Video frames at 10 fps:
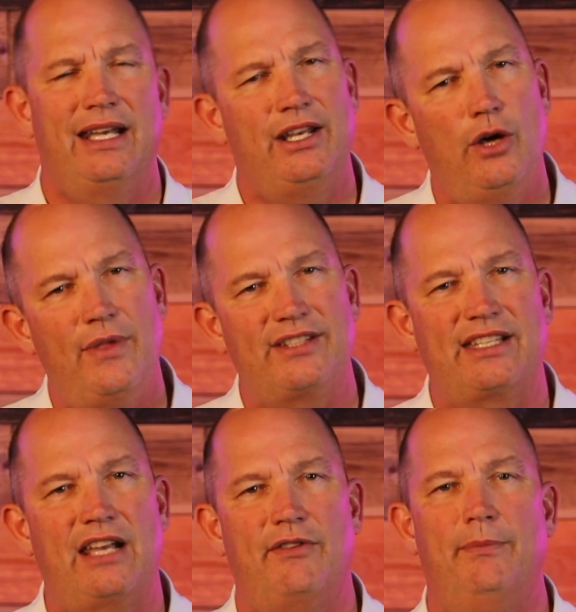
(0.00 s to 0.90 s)
And I know that's
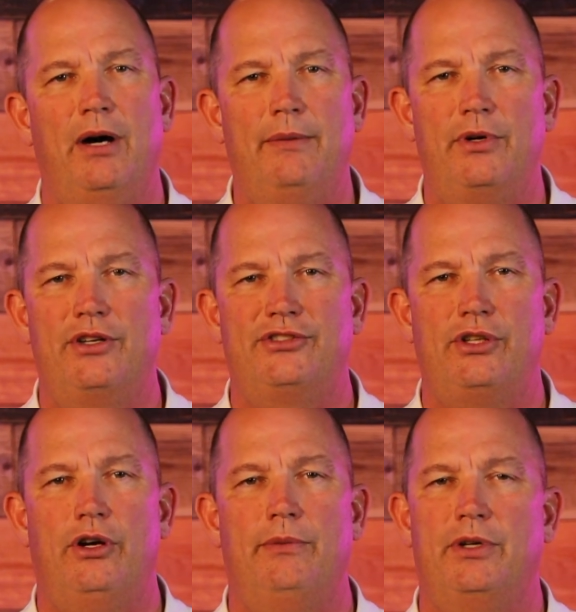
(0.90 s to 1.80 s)
kind of a bummer to
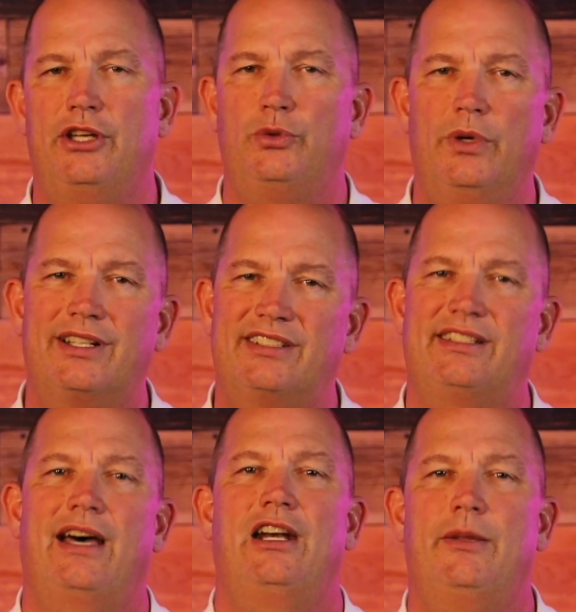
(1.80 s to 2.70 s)
start because we're
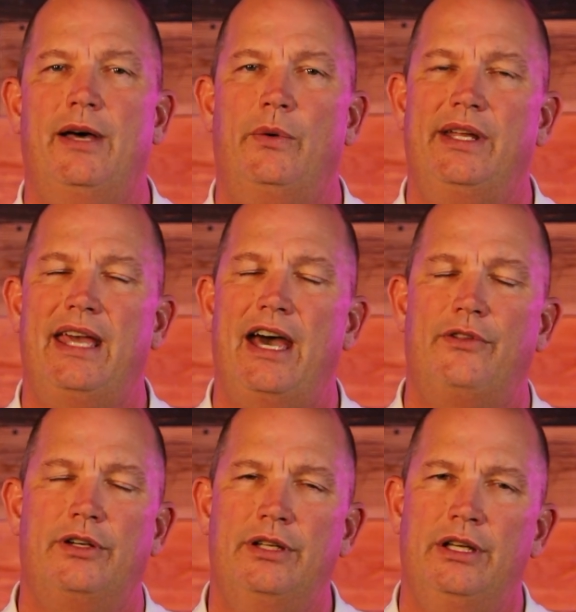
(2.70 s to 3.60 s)
excited about
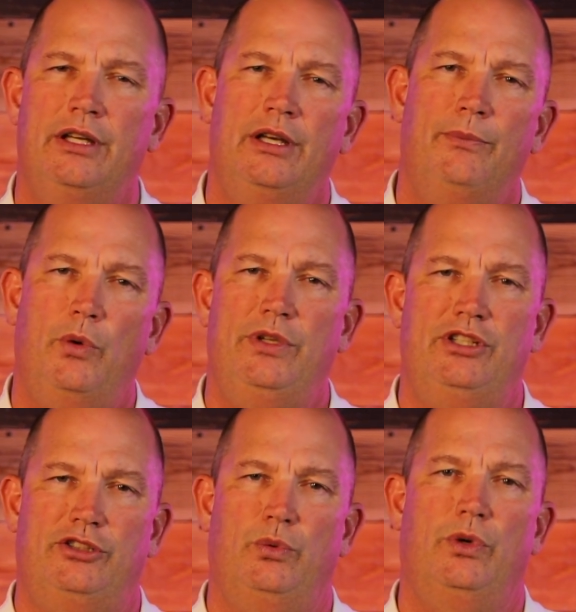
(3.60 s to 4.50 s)
regathering, but we
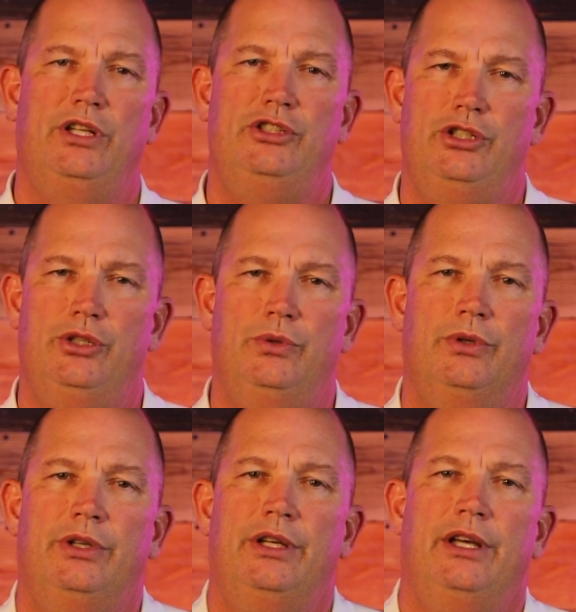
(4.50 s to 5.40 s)
just wanted you
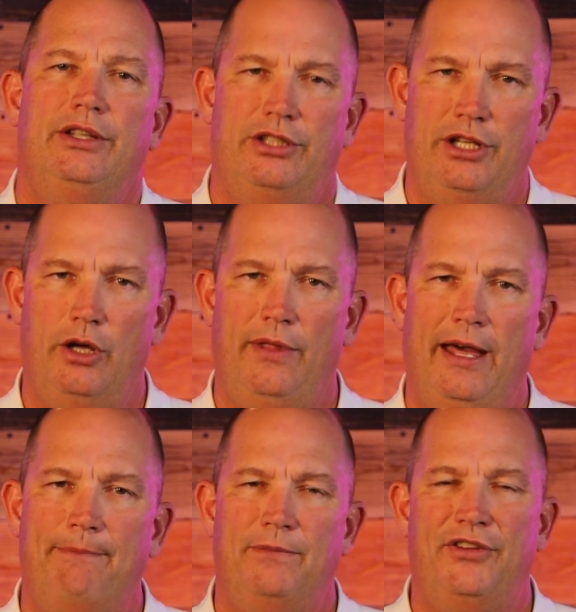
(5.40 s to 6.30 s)
to know
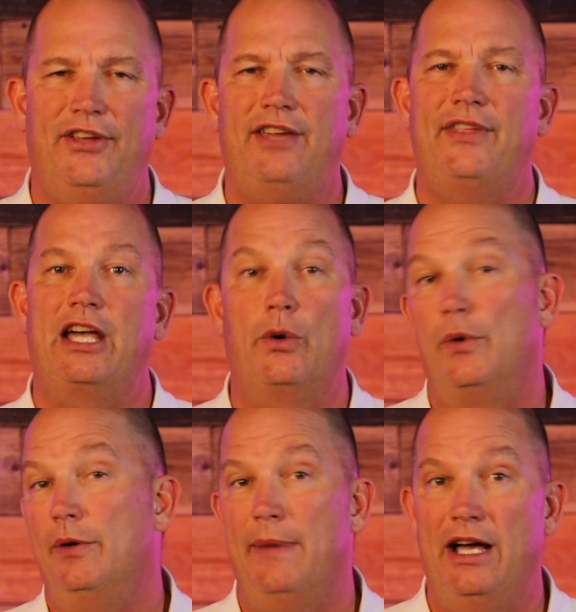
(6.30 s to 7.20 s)
that. The second thing I want
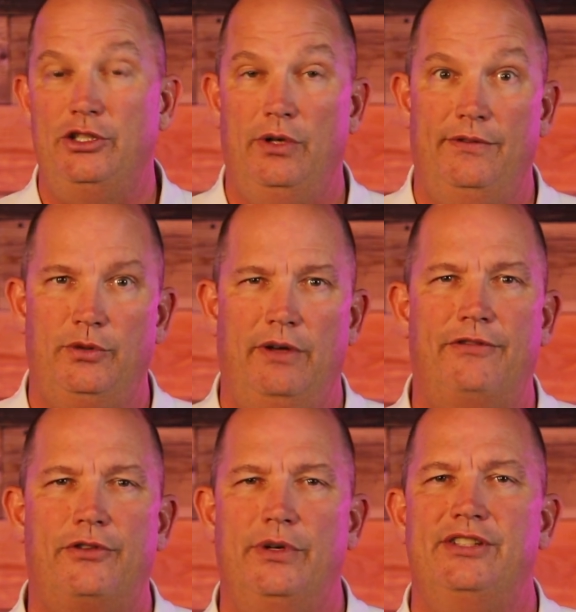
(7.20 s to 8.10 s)
to remind you of is we have
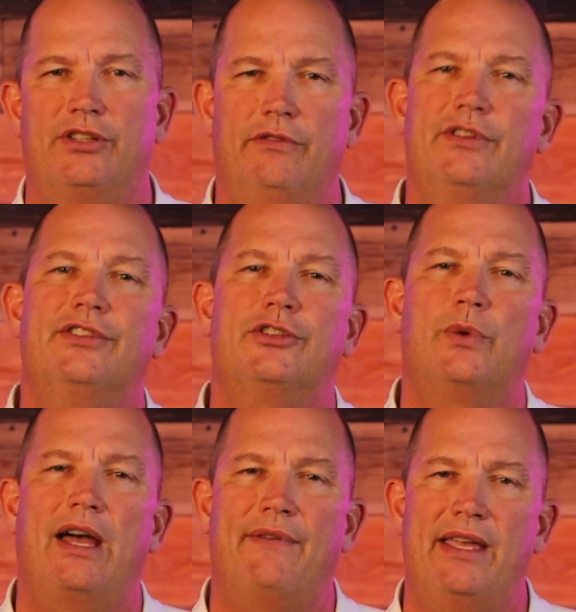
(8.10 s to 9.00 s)
three services.
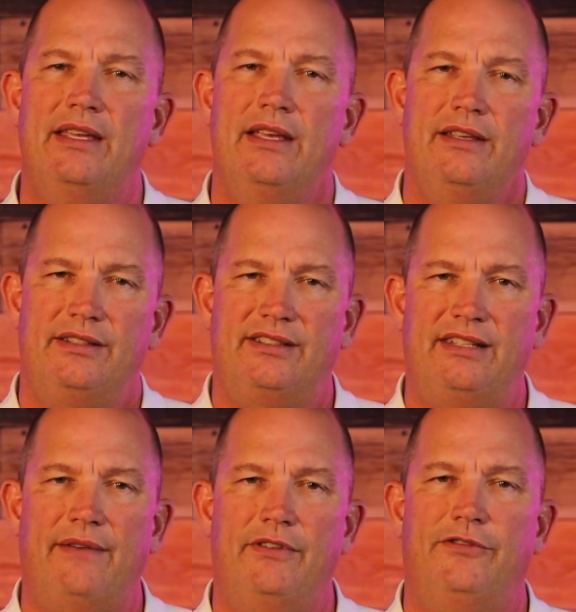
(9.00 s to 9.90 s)
We have a
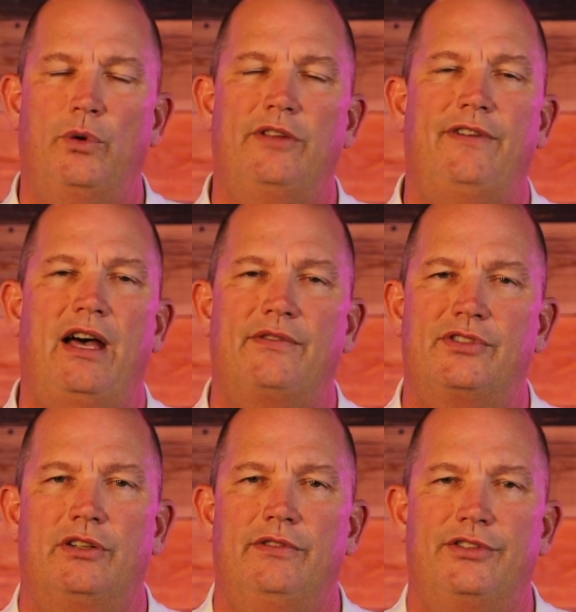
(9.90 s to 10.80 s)
7:45
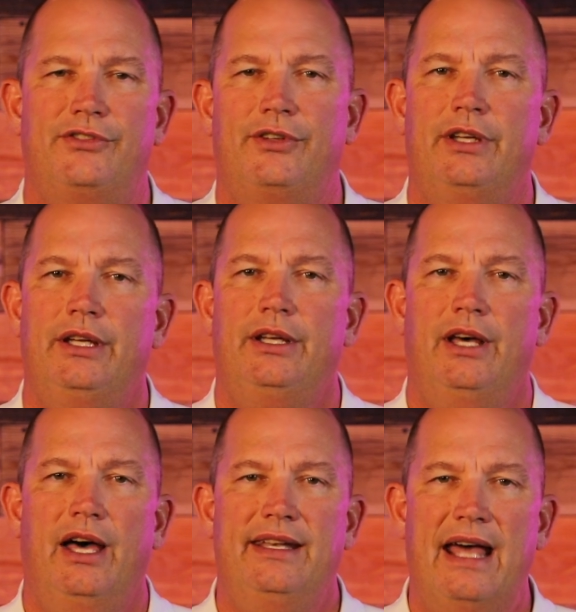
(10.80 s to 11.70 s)
service,
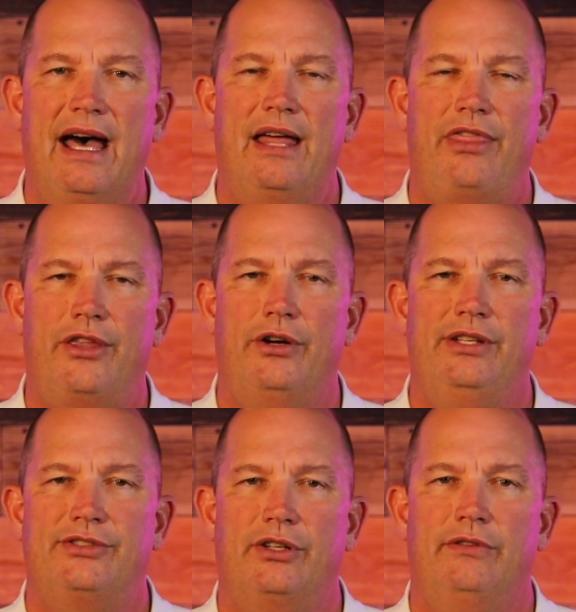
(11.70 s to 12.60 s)
a
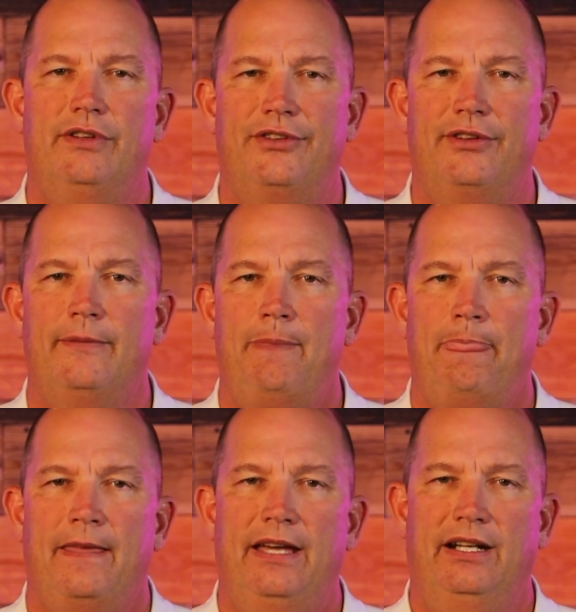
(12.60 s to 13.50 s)
9:30 service,
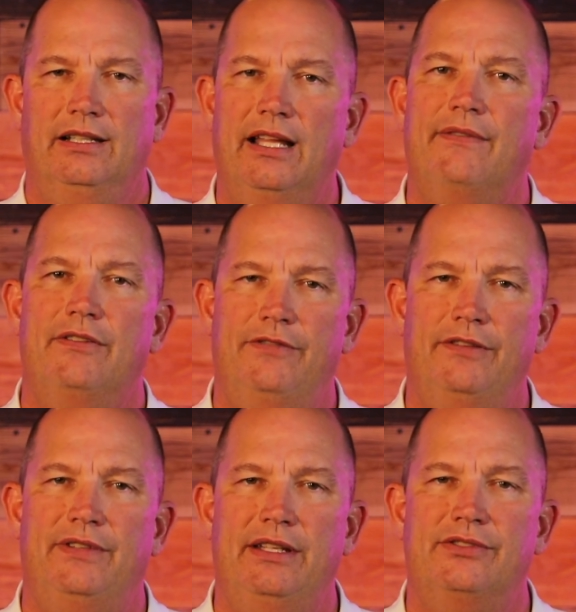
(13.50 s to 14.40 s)
and an
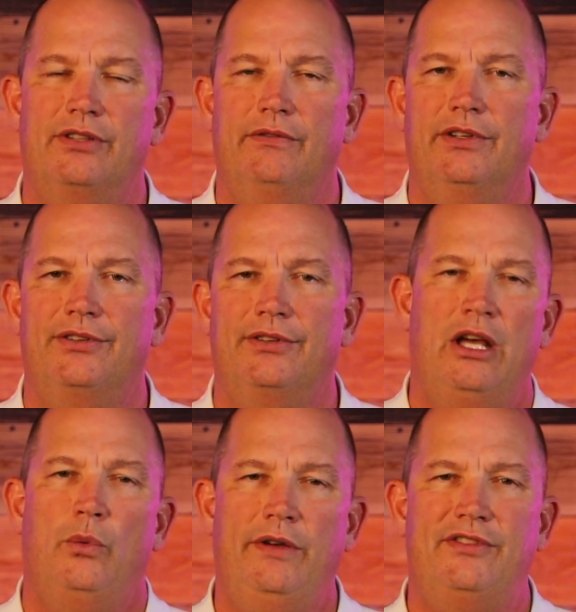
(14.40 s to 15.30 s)
11:15 service.
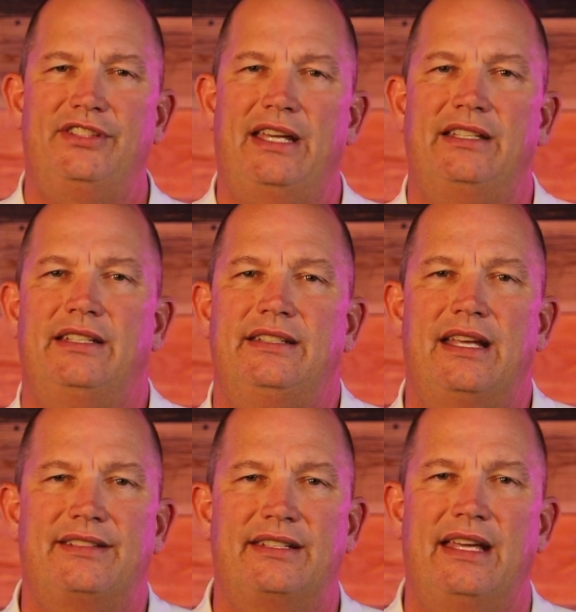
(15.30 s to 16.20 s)
We've decided to
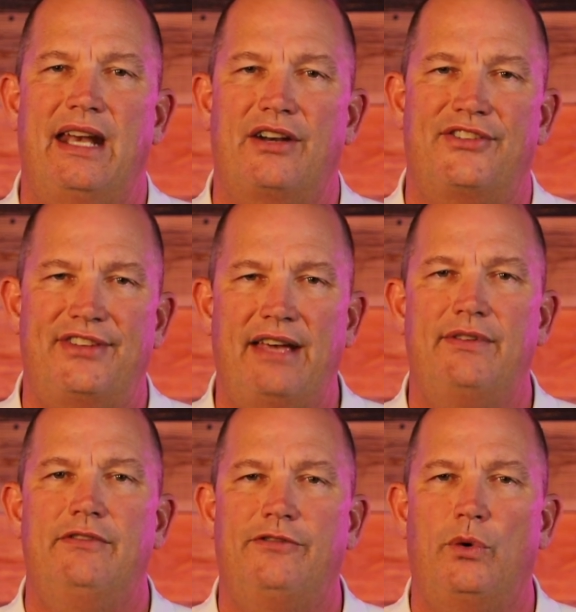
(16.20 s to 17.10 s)
designate our
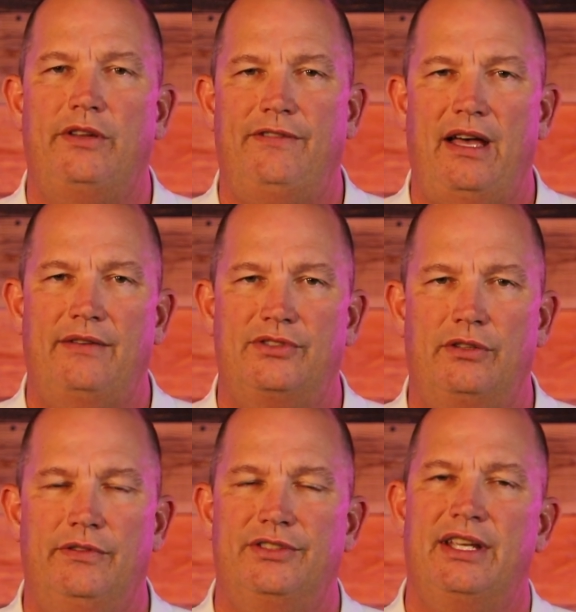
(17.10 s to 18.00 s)
7:45
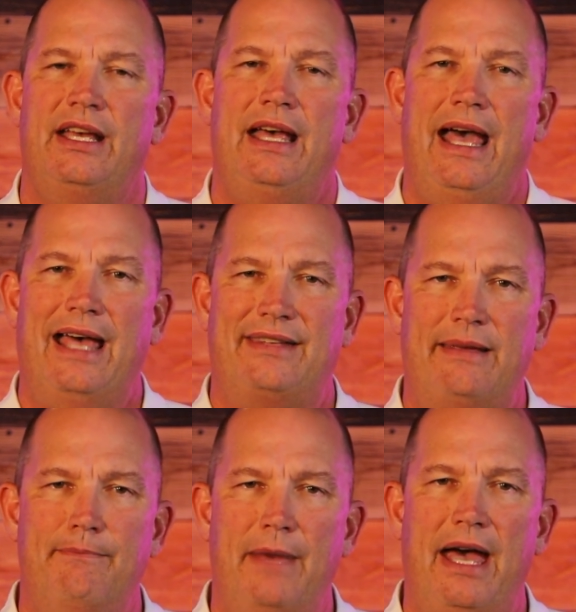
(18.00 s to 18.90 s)
service as
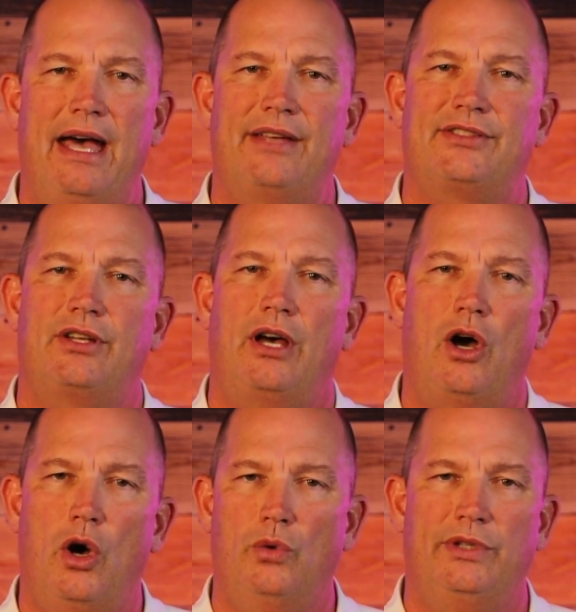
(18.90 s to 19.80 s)
a mask
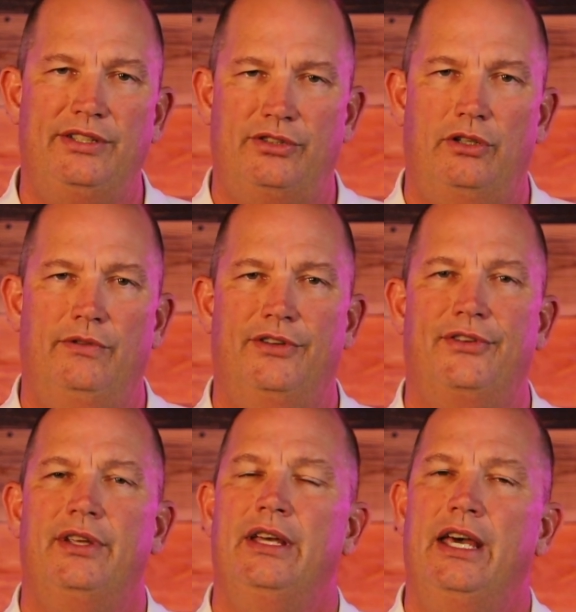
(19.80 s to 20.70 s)
only service.